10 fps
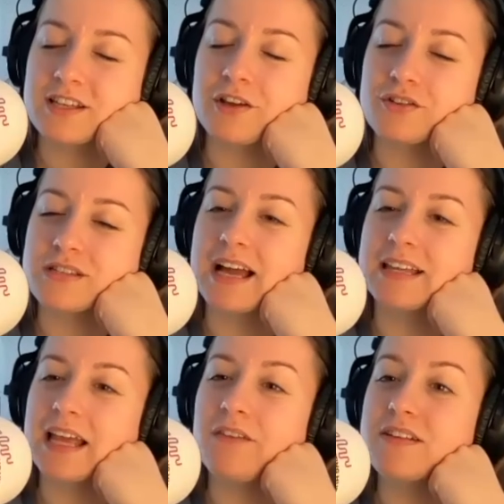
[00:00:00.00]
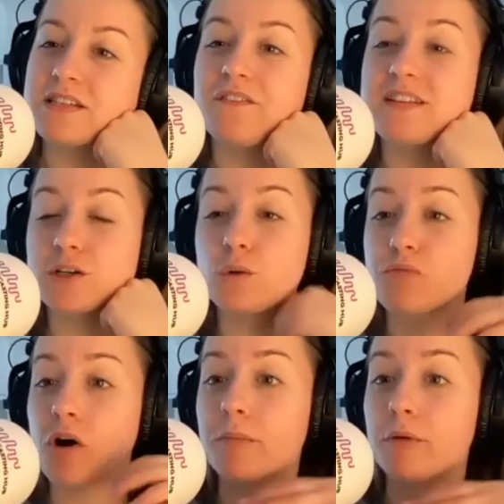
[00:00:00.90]
you're saying that if it's a physical
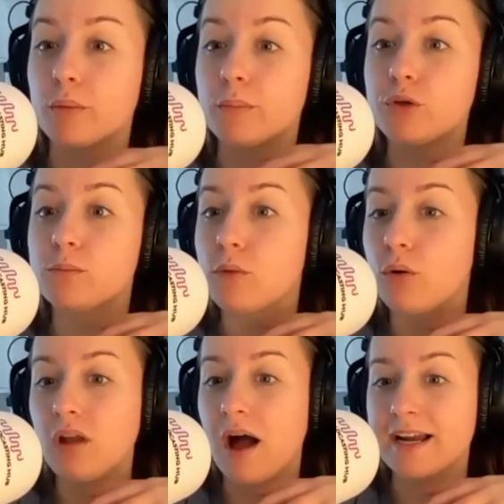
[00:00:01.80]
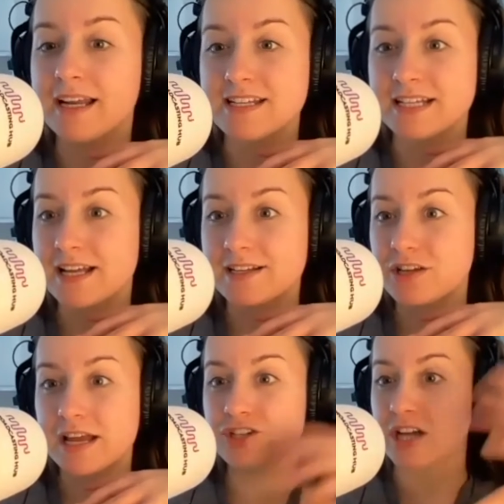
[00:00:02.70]
problem, you're more likely to get
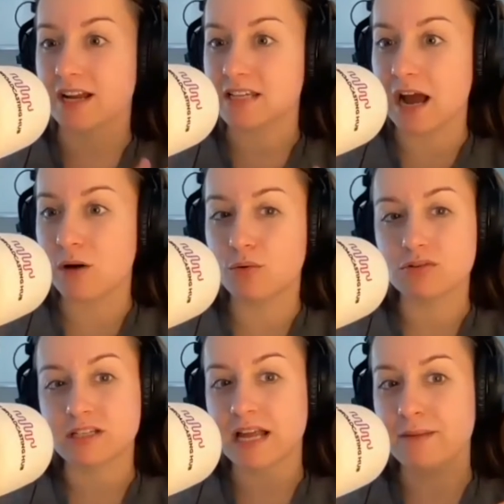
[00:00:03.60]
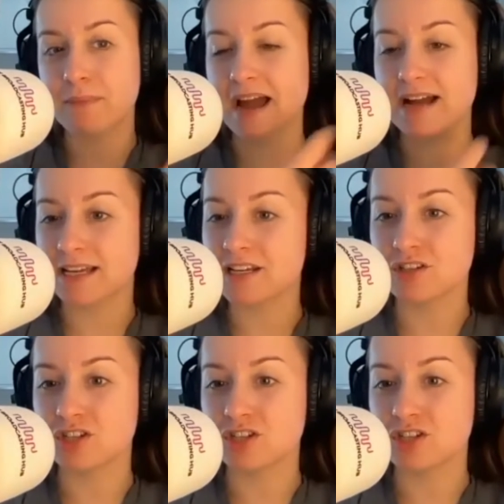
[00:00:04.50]
it checked out or to pay attention